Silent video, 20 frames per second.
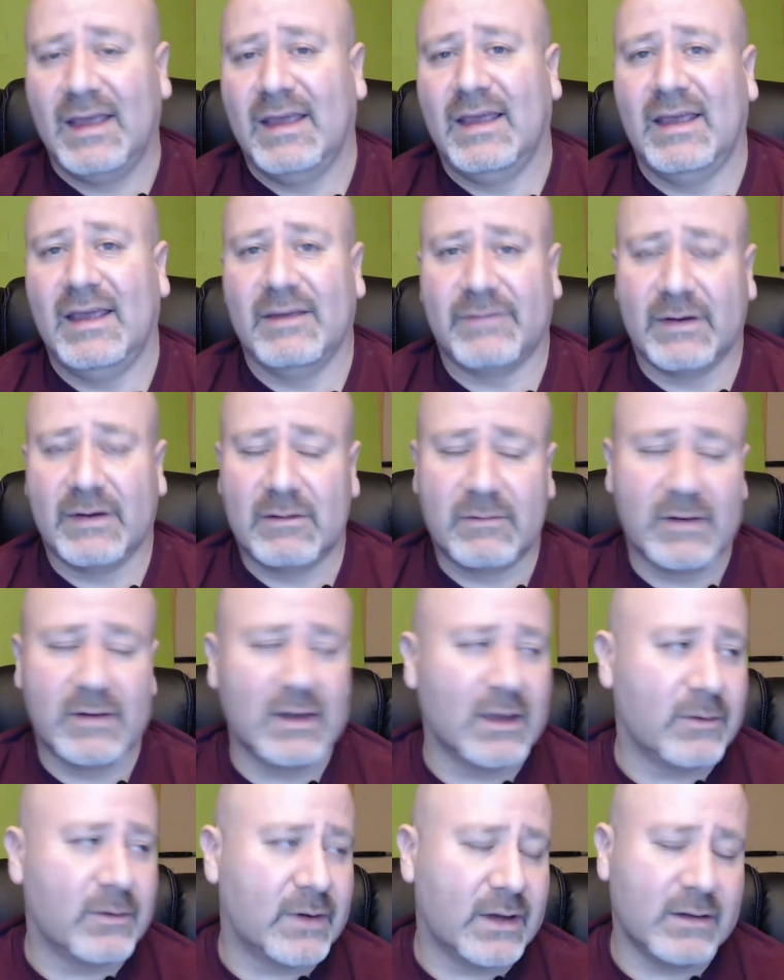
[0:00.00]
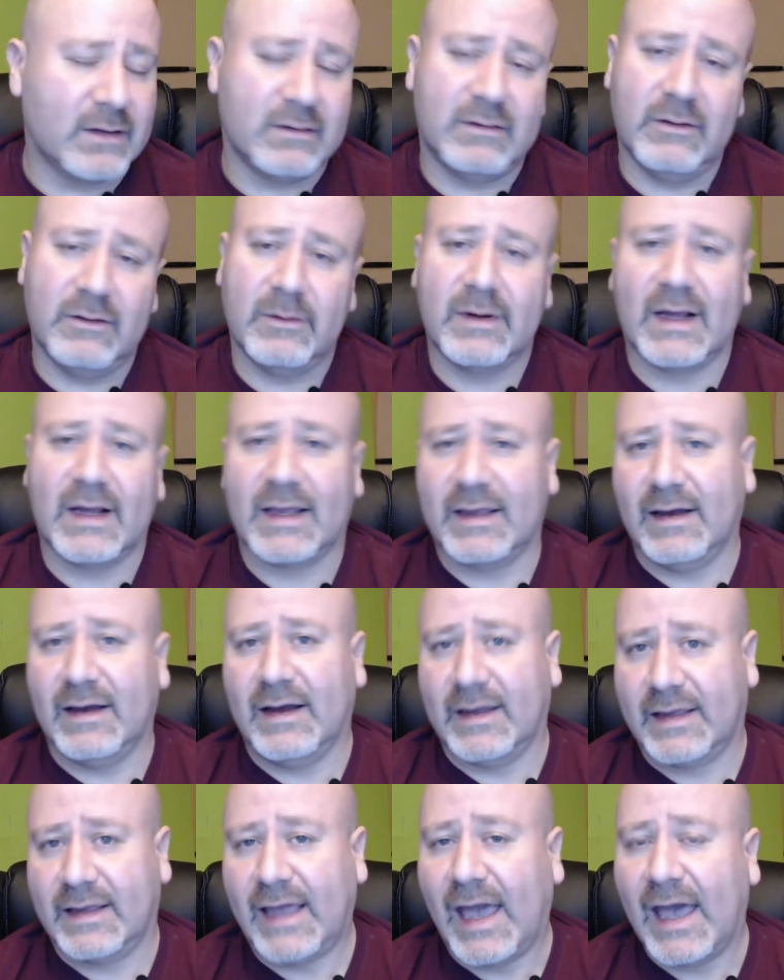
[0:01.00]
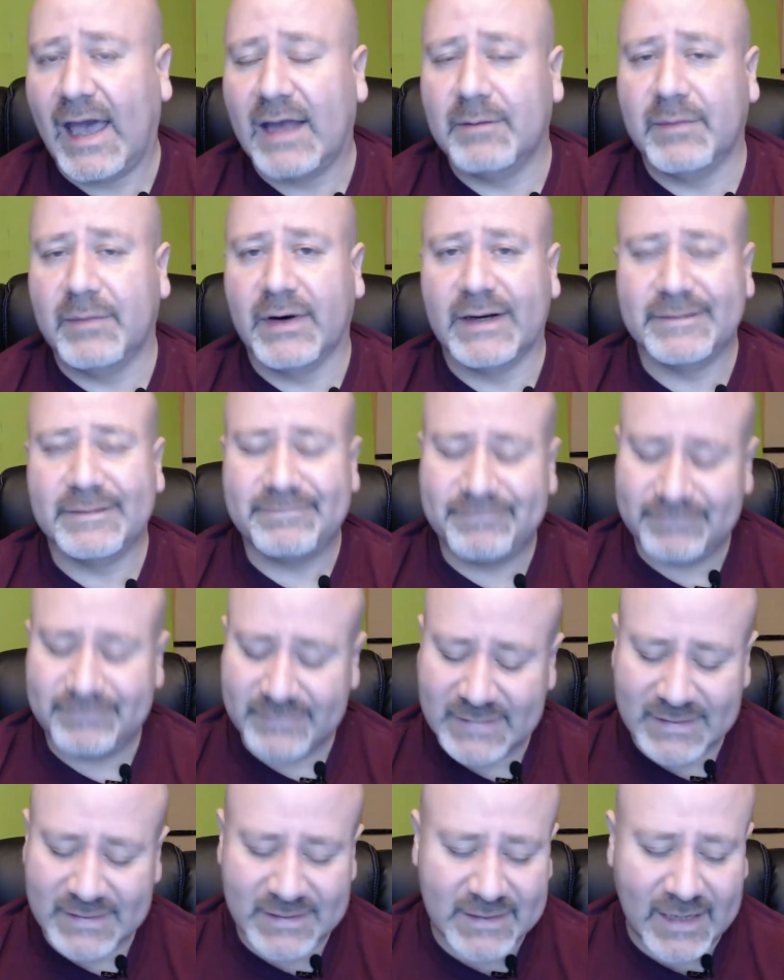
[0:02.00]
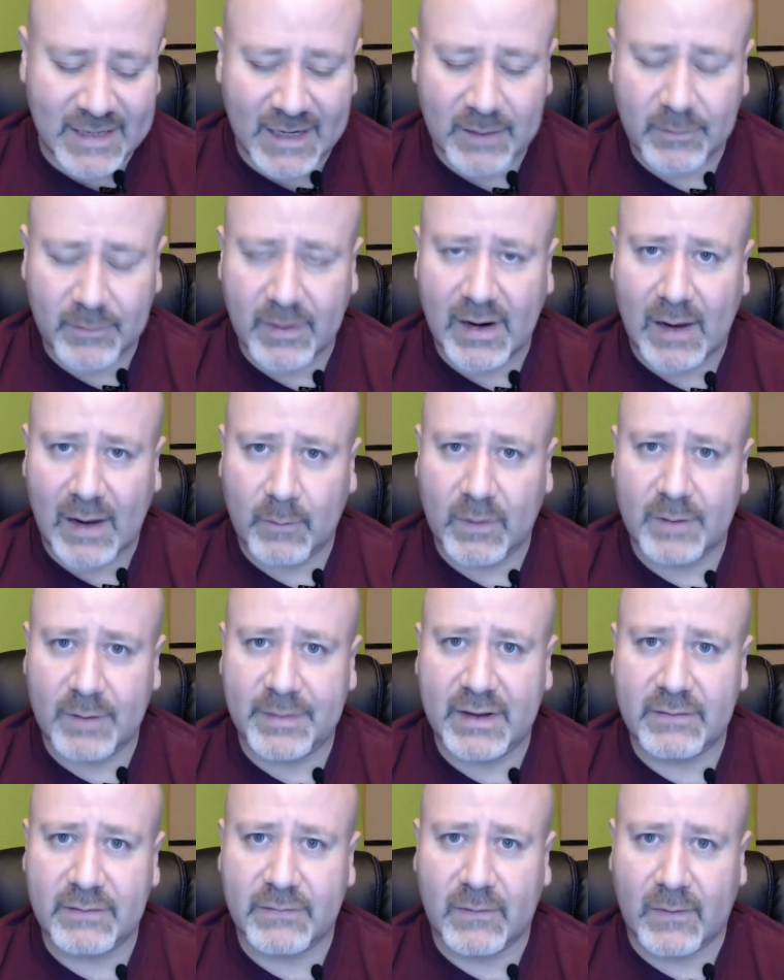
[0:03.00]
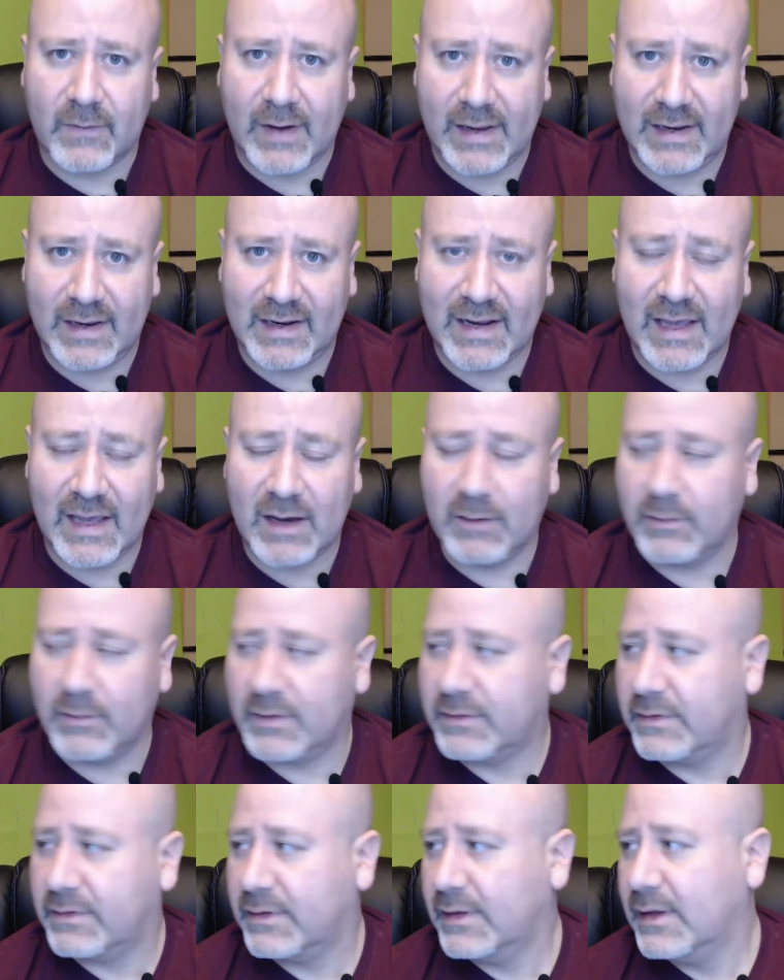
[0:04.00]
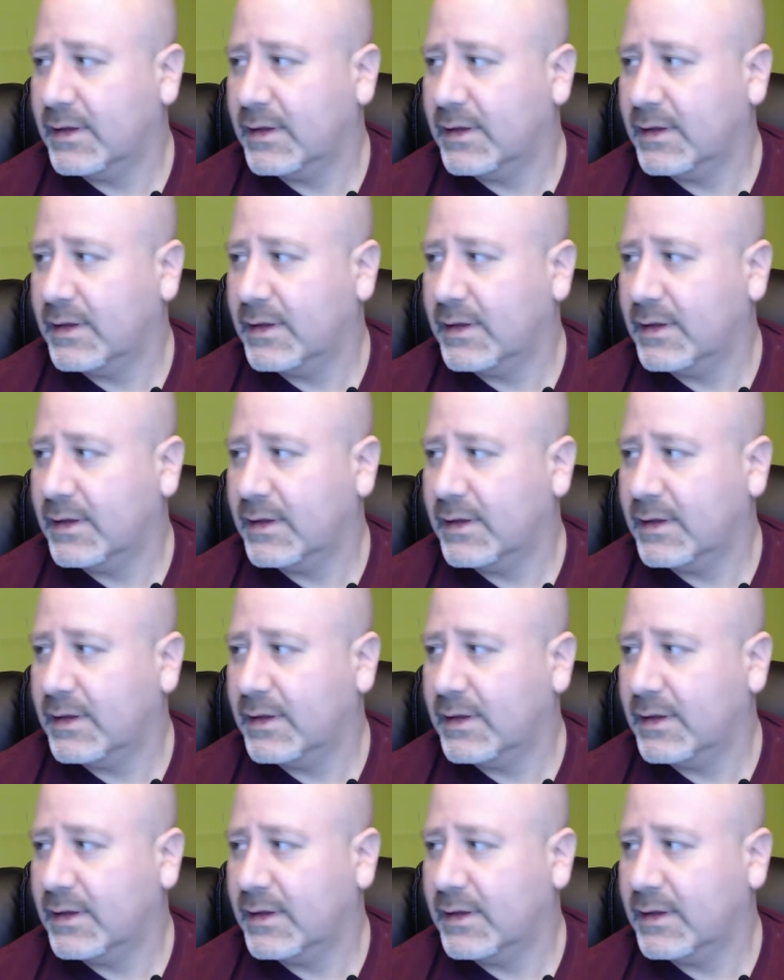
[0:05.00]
if I really want to do it, I can, but this is kind of where I want to be for right now with